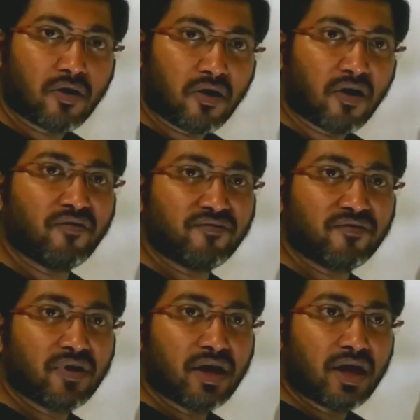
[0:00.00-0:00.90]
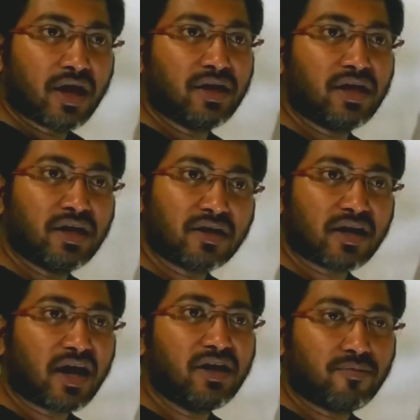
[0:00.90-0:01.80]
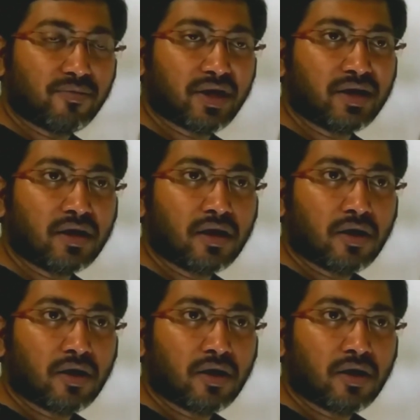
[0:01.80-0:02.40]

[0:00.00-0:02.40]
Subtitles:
of any inclined plane